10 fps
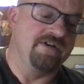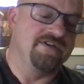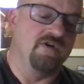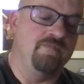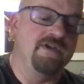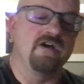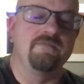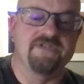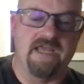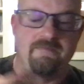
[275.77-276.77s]
So it
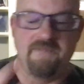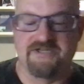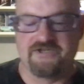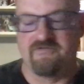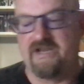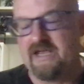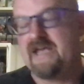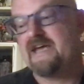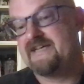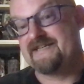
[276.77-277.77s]
becomes a mystery
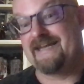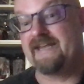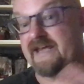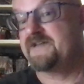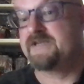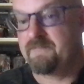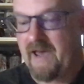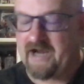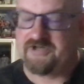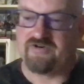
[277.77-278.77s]
set against the
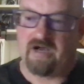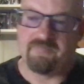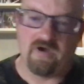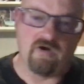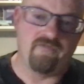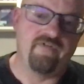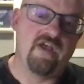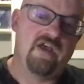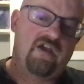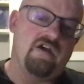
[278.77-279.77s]
backdrop of
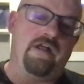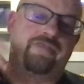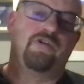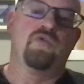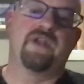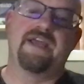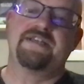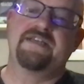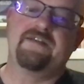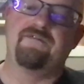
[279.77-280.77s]
cutthroat
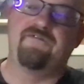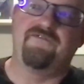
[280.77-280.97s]
19